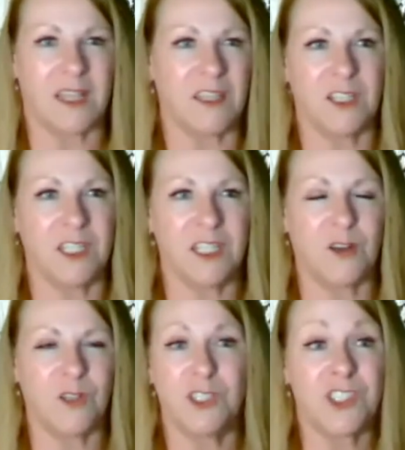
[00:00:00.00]

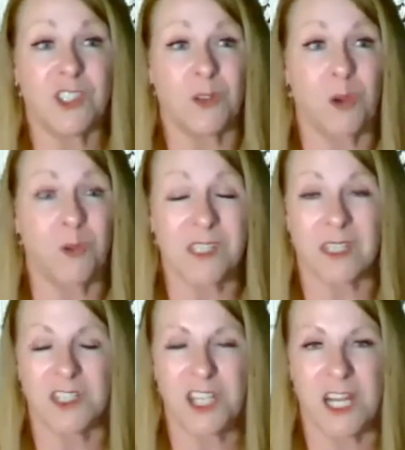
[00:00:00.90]
You just don't know what's
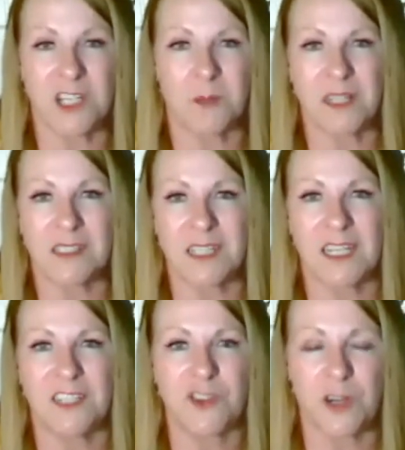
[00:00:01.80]
going to change. I'm not seeing
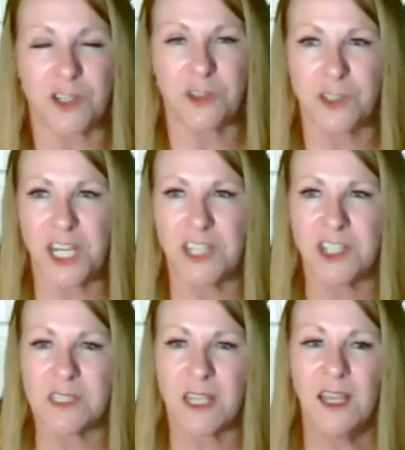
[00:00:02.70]
any structural
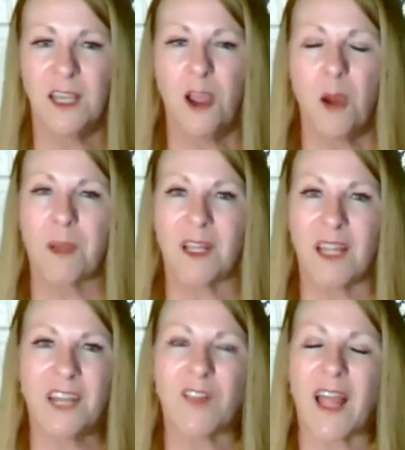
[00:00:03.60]
changes, but a
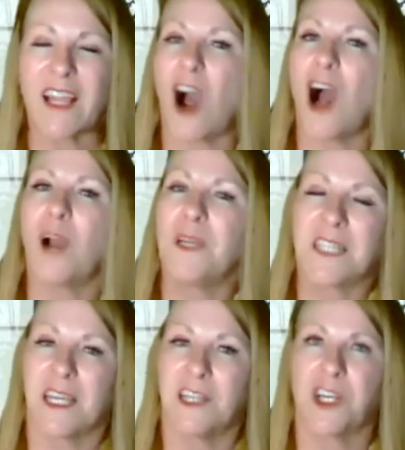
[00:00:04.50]
lot of like
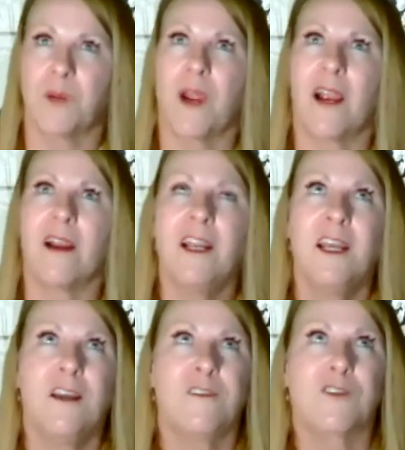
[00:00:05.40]
augmentation where,
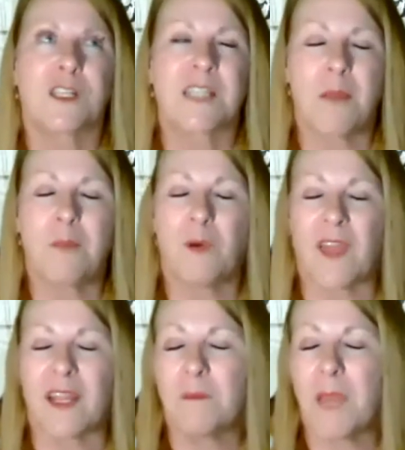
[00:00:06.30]
for example,
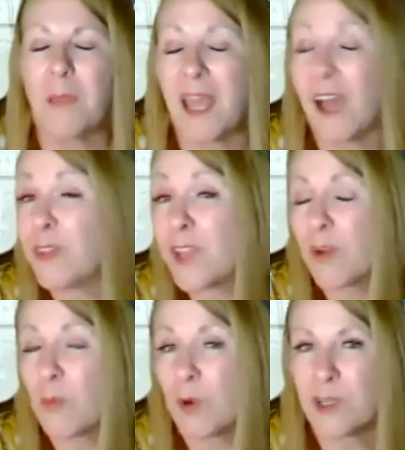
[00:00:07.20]
that maybe
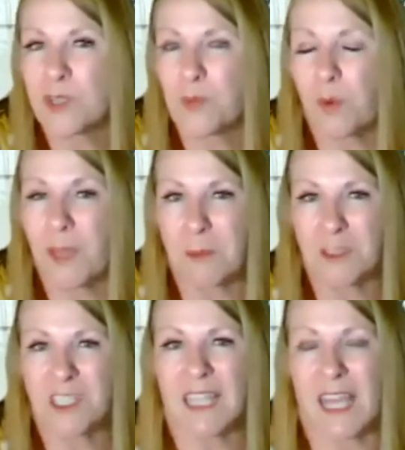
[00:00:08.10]
healthcare workers will be
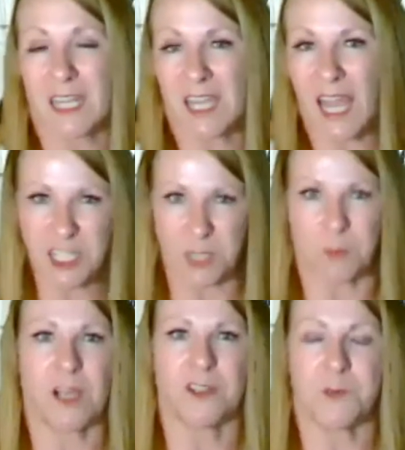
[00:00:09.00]
able to get a catch-up
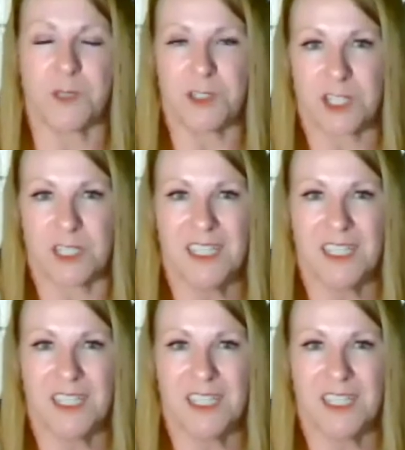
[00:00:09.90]
contribution.